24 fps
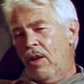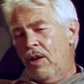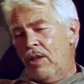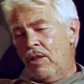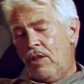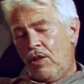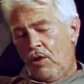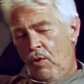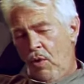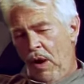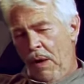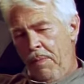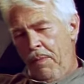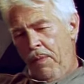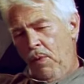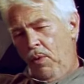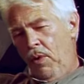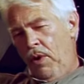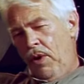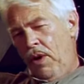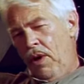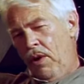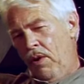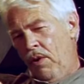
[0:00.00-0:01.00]
script,
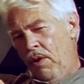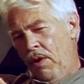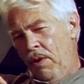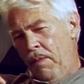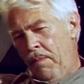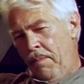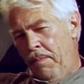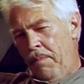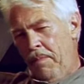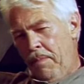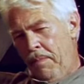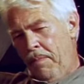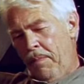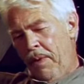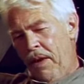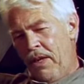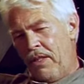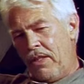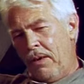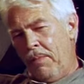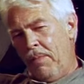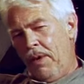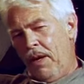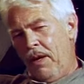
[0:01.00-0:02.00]
working on
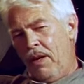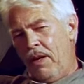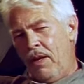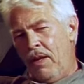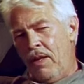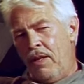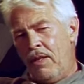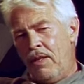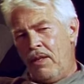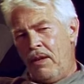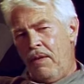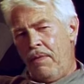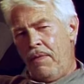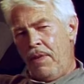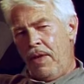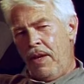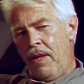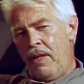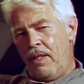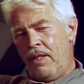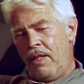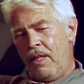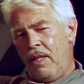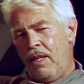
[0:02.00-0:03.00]
possibilities of
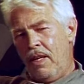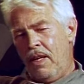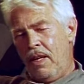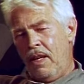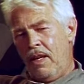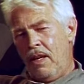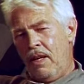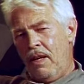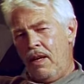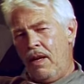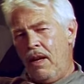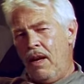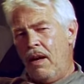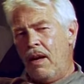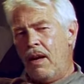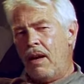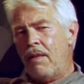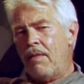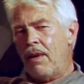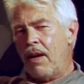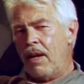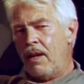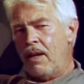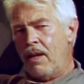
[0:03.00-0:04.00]
things, and he got a lot
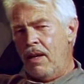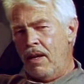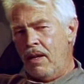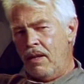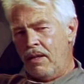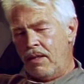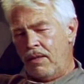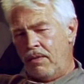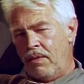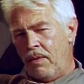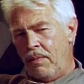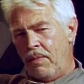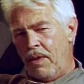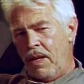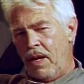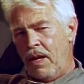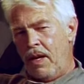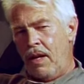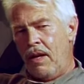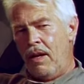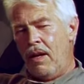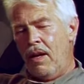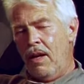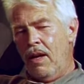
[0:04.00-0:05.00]
of ideas from
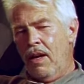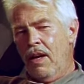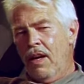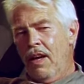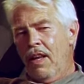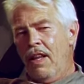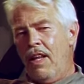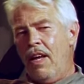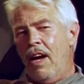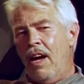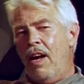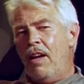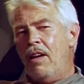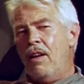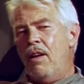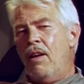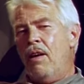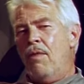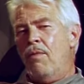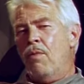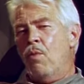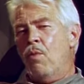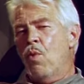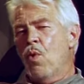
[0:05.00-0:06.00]
that. And the
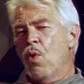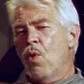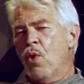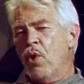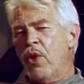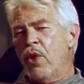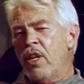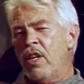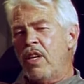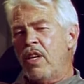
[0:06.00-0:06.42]
idea of war and the